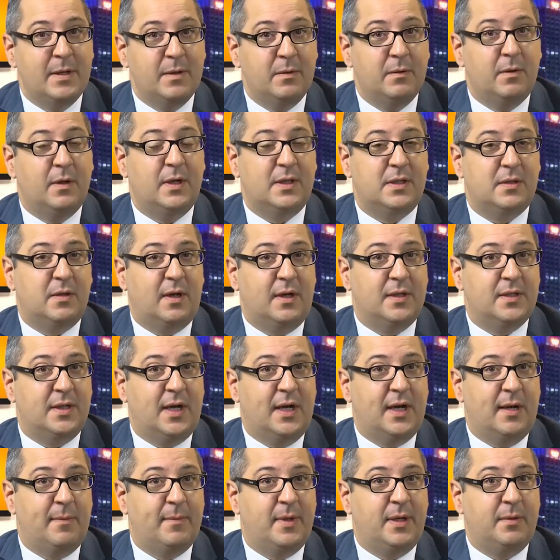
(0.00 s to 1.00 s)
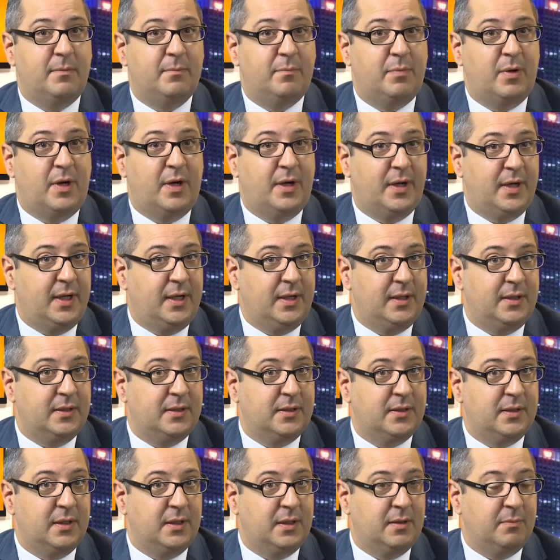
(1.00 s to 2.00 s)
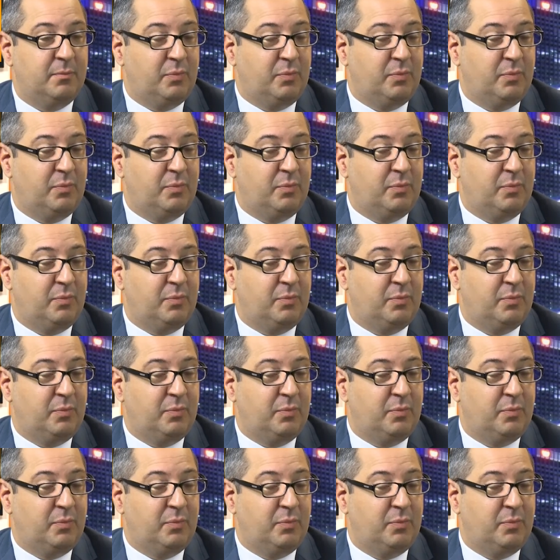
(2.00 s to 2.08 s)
Well, that's right, Tony. I mean, Brodie's